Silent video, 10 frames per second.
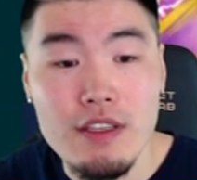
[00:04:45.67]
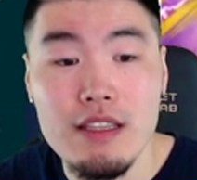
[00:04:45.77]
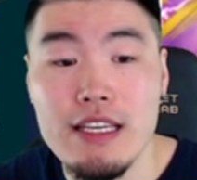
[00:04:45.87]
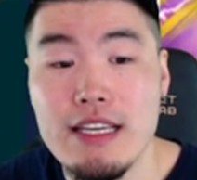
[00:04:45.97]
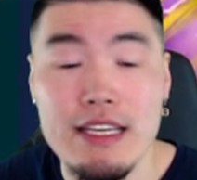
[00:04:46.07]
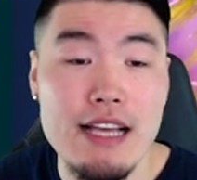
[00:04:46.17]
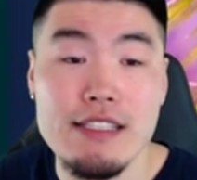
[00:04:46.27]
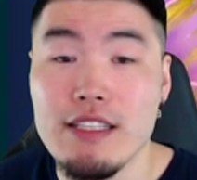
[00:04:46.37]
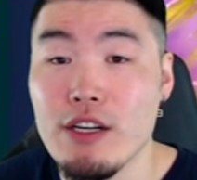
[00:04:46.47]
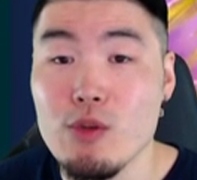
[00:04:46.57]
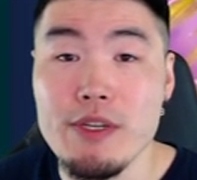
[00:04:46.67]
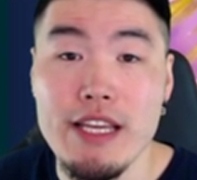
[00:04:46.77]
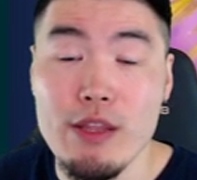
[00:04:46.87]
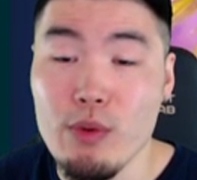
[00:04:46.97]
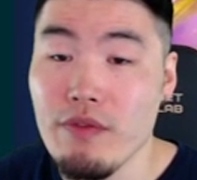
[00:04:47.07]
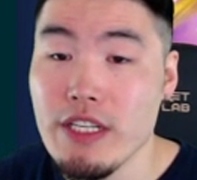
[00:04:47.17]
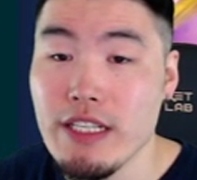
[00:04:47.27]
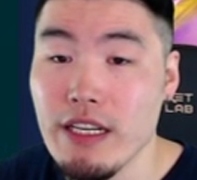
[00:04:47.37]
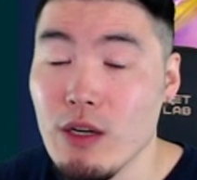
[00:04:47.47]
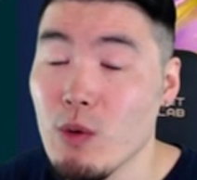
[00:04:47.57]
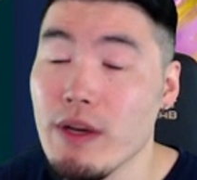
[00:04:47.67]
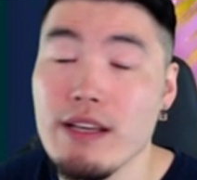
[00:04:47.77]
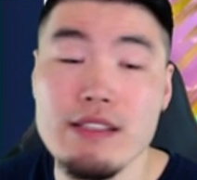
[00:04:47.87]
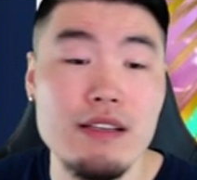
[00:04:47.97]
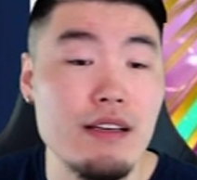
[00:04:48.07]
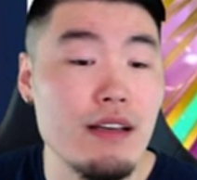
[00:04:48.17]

the STR Super Saiyan 3 Vegeta, who is